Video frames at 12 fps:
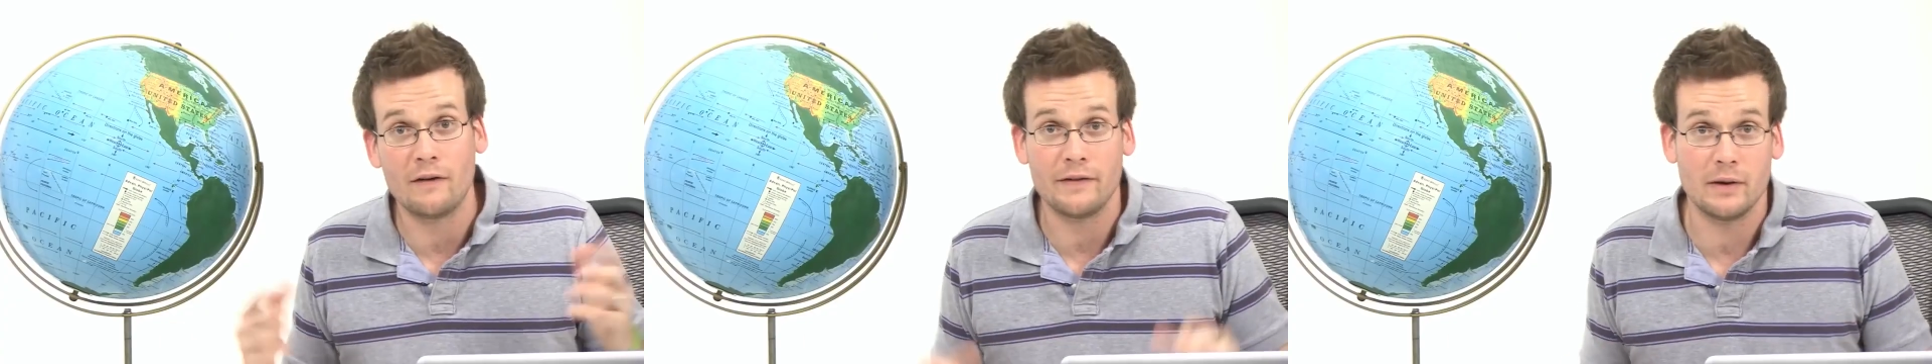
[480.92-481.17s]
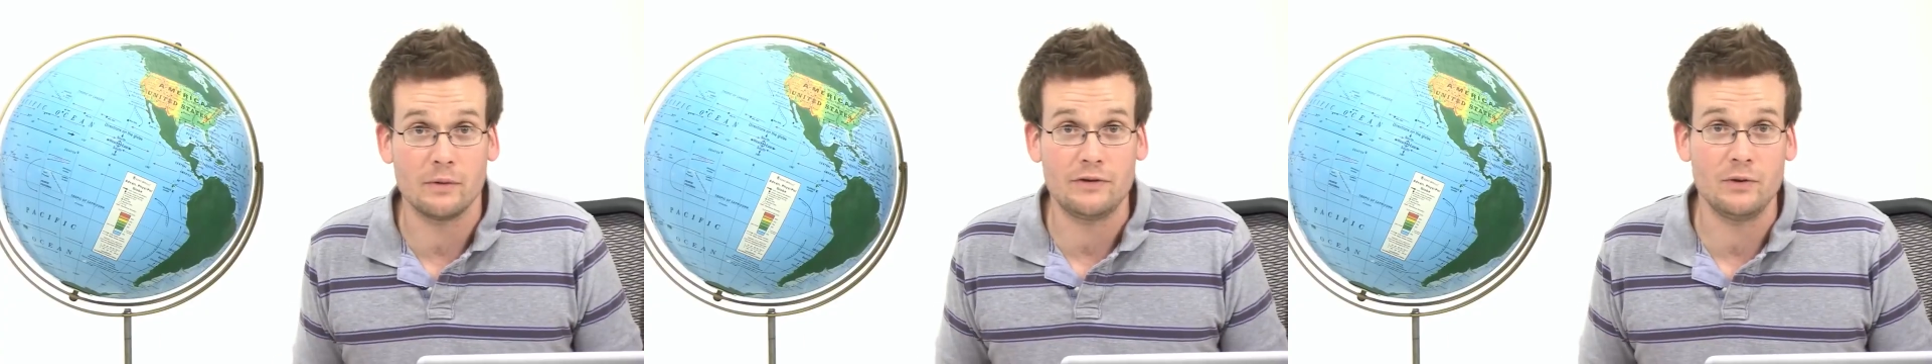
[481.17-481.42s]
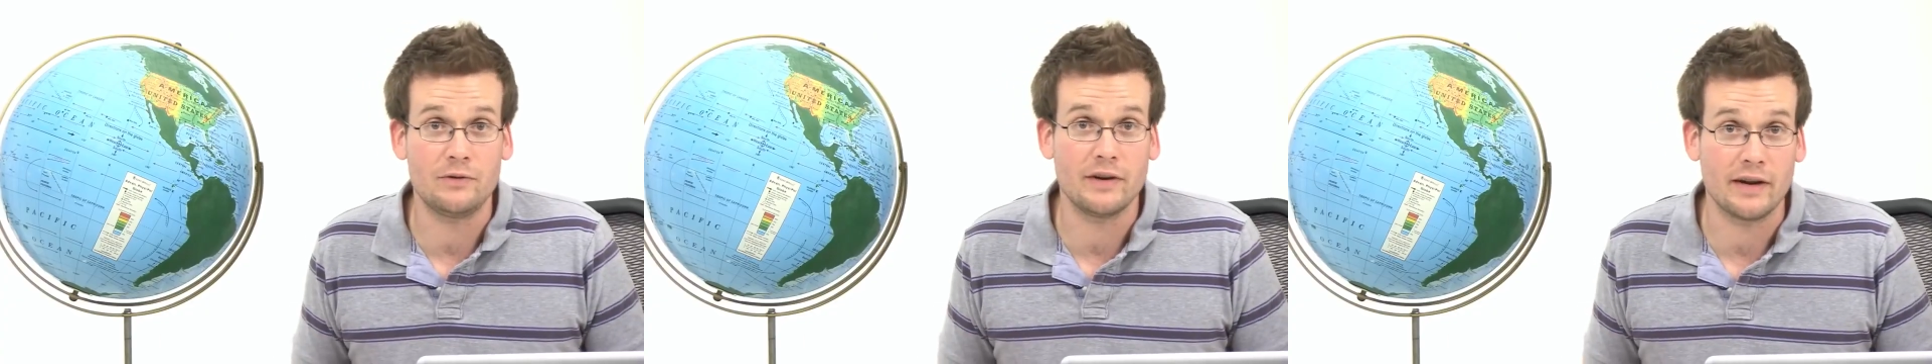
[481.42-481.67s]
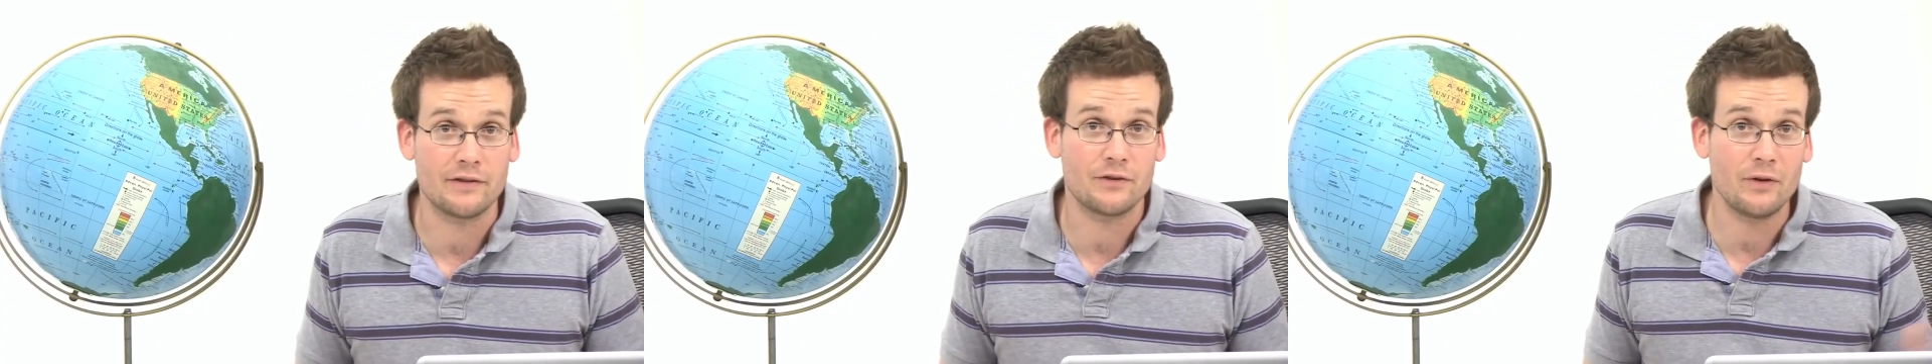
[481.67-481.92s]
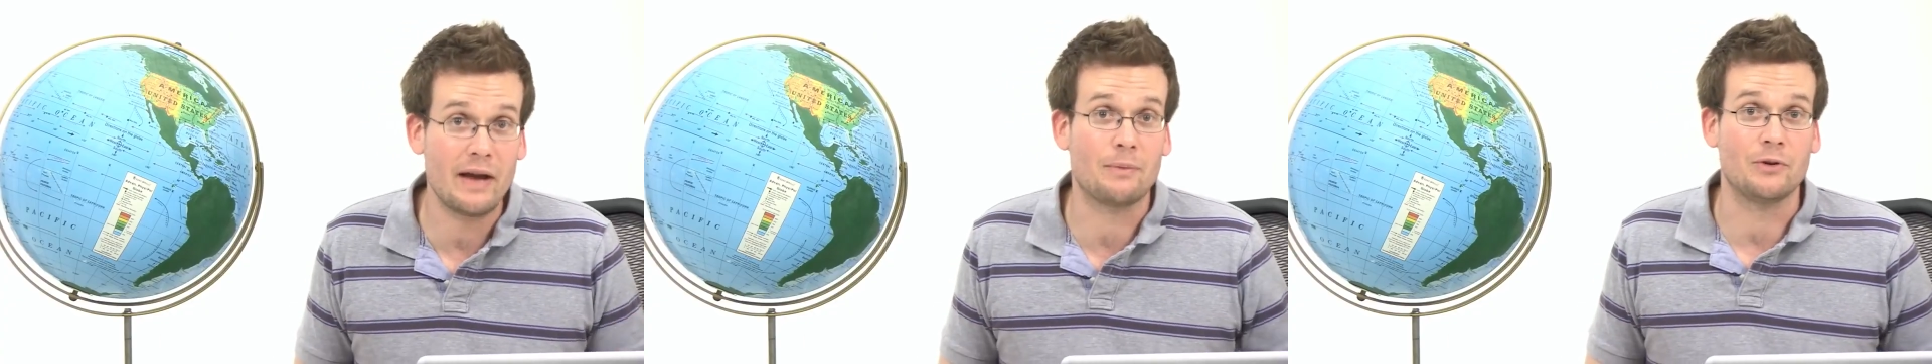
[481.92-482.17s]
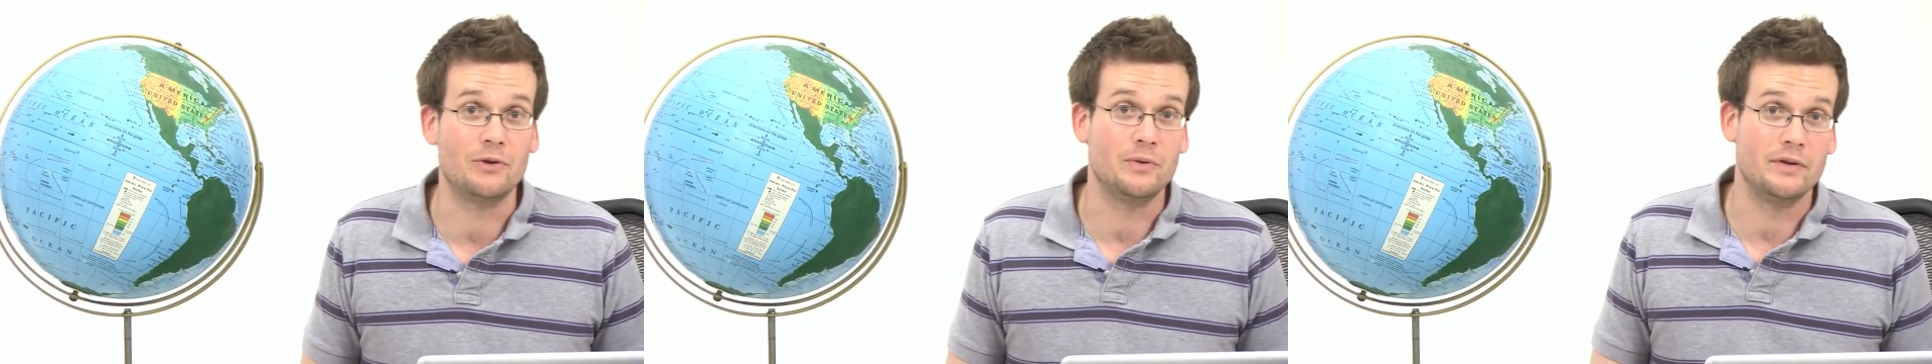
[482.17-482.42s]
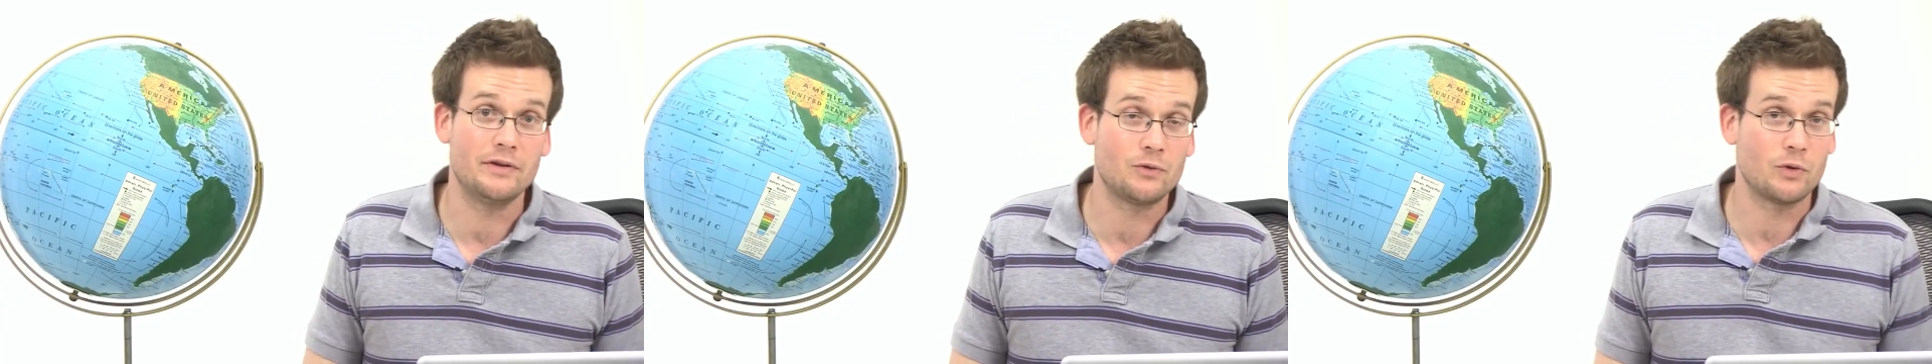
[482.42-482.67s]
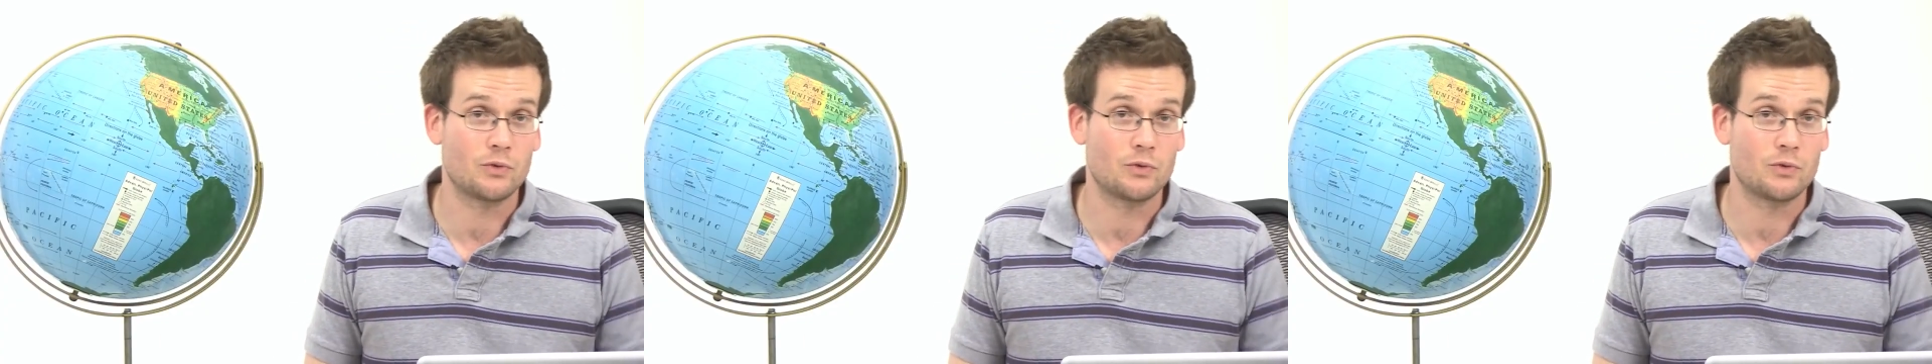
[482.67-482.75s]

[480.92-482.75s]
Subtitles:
often, it was used against labor unions,